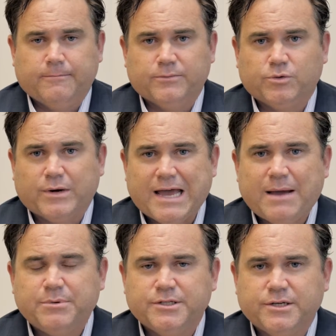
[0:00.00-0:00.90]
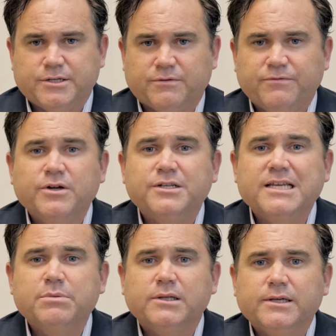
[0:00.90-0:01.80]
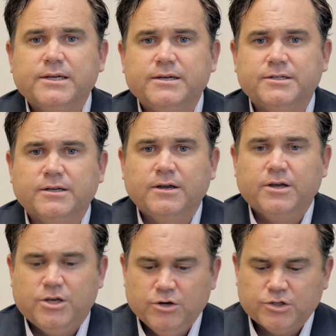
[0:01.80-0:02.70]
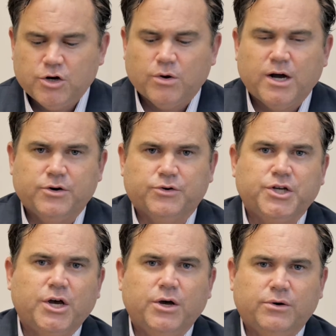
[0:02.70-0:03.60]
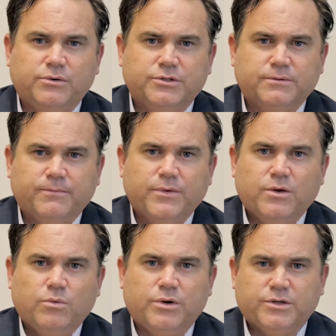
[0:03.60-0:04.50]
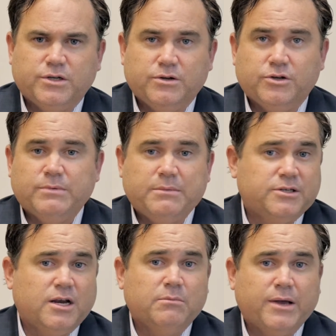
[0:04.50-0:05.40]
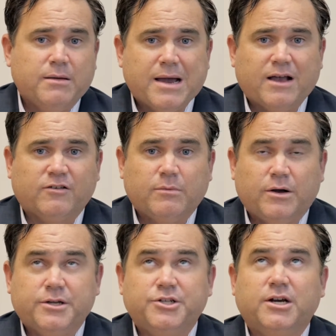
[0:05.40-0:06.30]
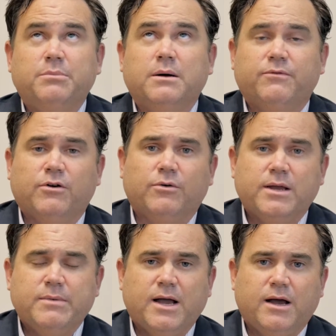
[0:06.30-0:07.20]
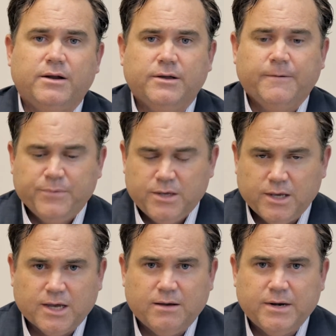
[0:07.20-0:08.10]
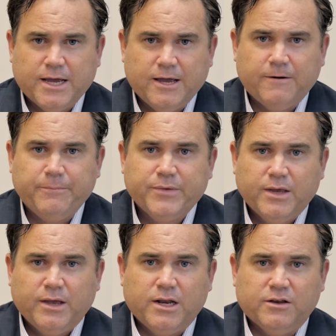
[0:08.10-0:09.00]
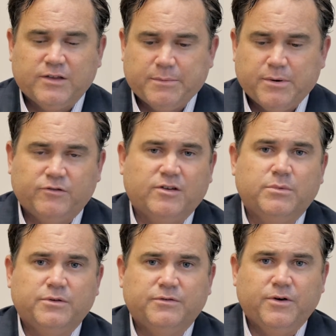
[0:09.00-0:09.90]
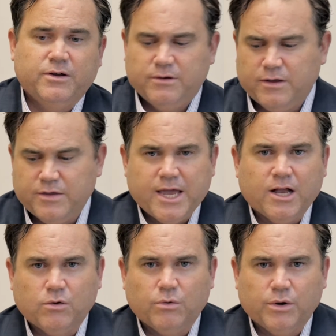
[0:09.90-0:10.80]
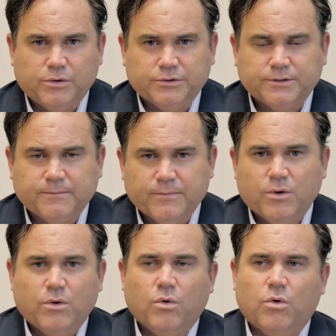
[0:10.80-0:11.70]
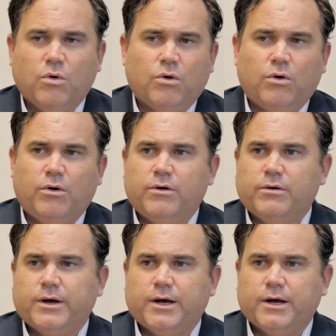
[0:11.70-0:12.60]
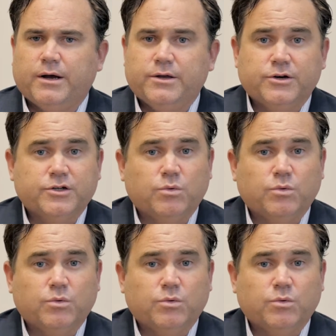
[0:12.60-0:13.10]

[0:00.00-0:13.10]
So what happens is the foot typically is, usually you're on your toes. When you maybe say I'm playing basketball, you jump up for a rebound, you come down, and you step on someone's foot and the ankle rolls. Or you're just